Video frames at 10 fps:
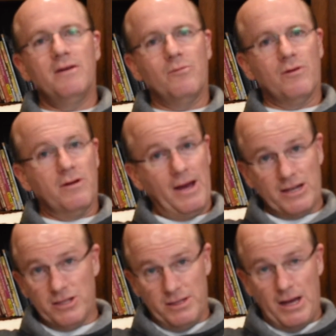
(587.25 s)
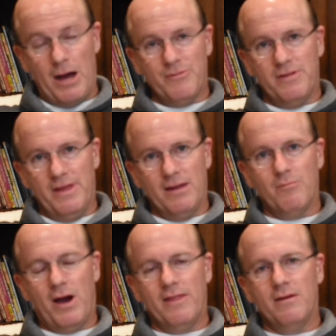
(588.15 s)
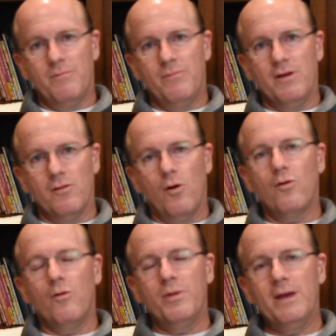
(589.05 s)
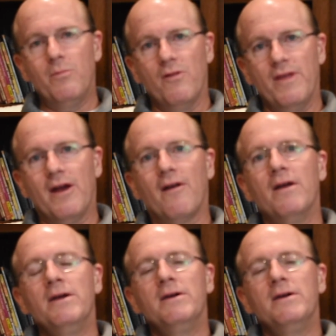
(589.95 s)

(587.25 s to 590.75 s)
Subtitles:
that were actually adopted then by the local people there.